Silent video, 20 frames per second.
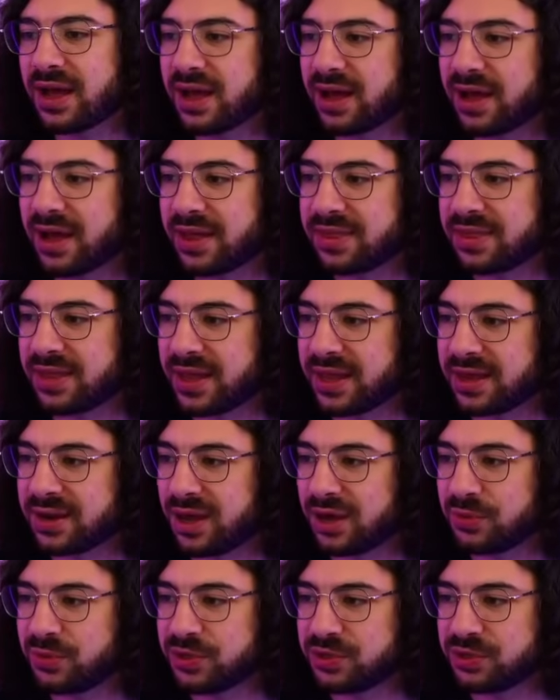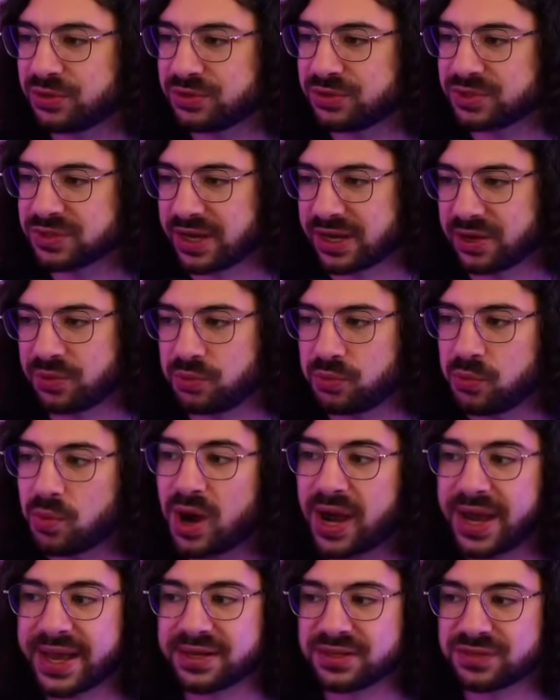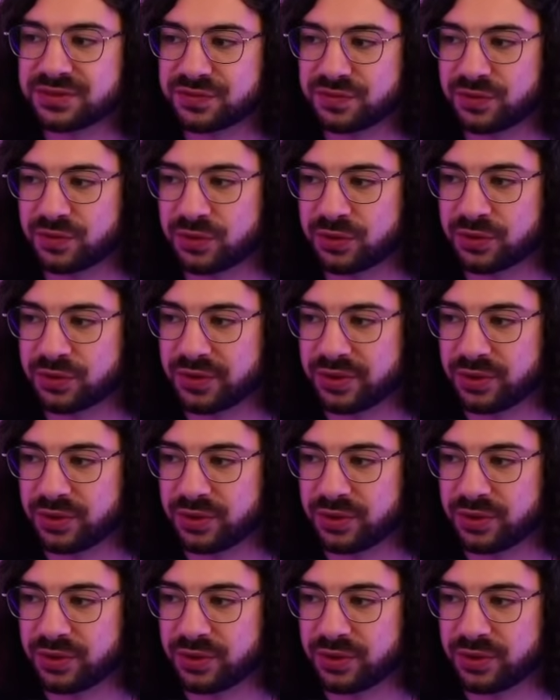And then I would use like white for